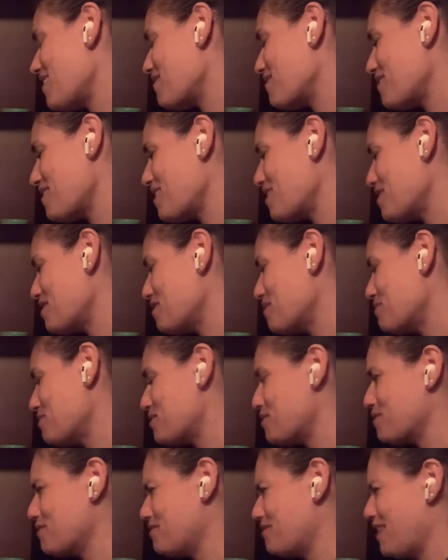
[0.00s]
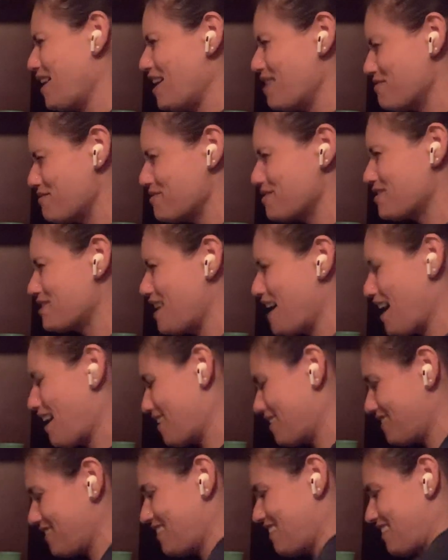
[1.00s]
random survival
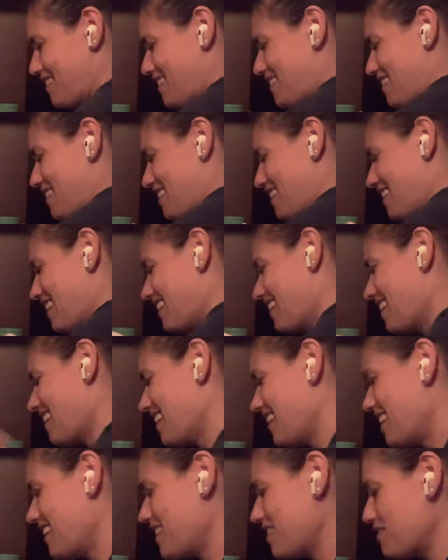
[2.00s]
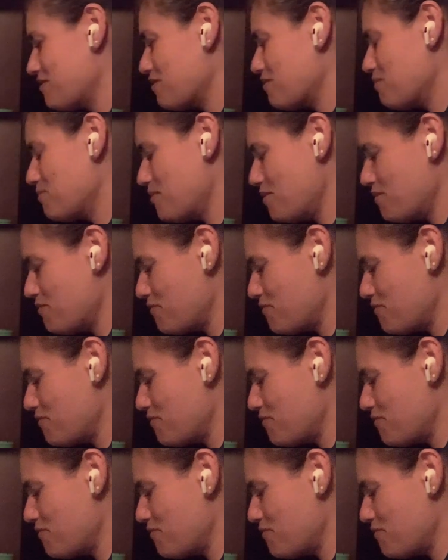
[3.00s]
tactic, okay? From one